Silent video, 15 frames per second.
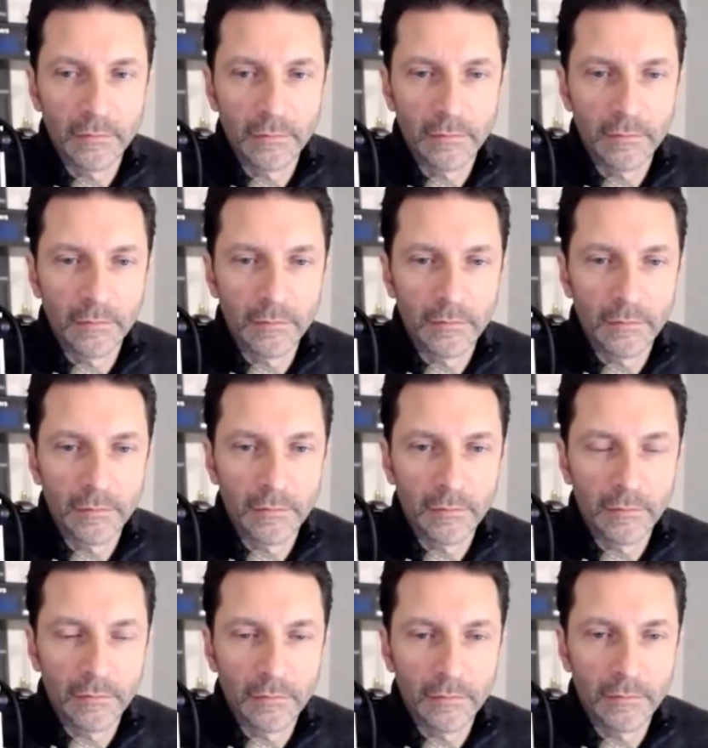
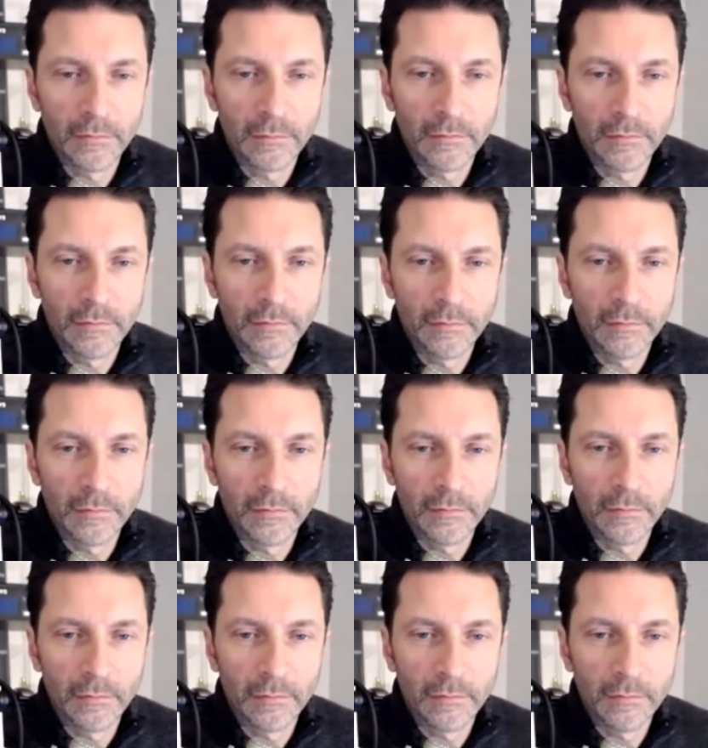
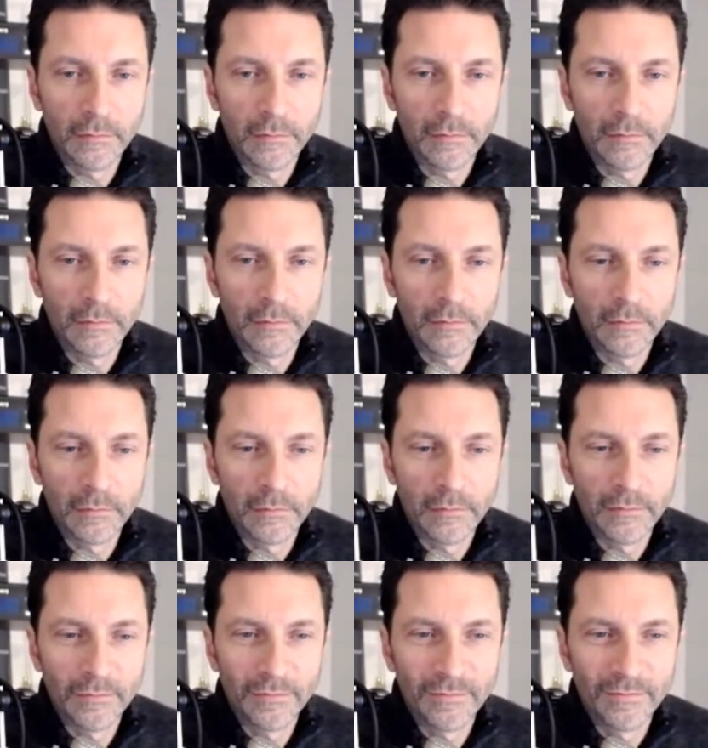
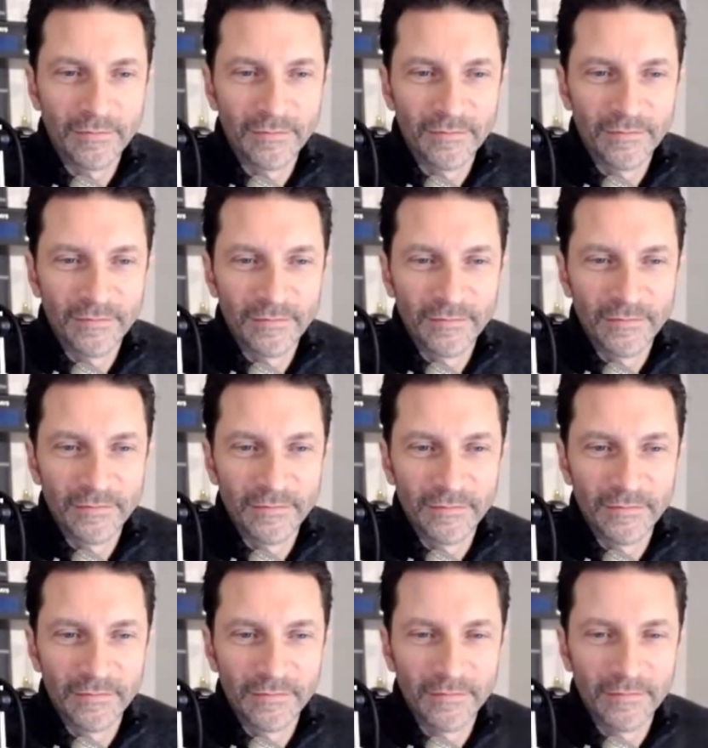
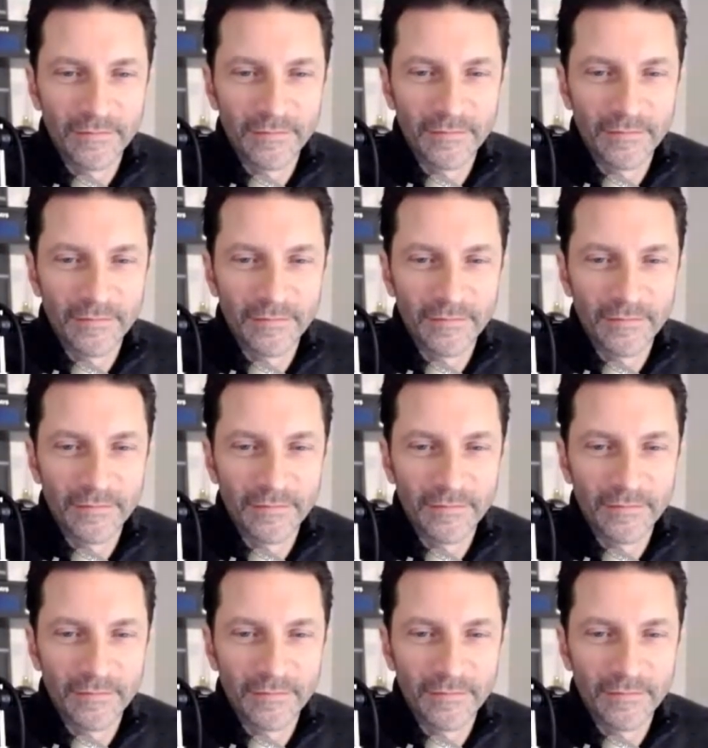[no speech]